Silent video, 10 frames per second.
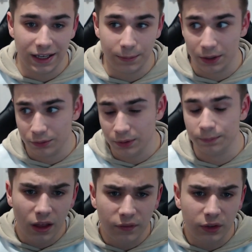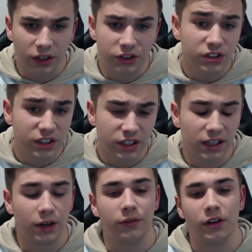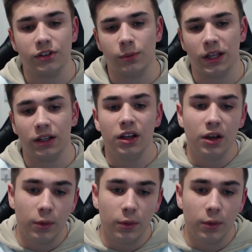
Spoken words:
in my room. I feel like I just need to clarify as well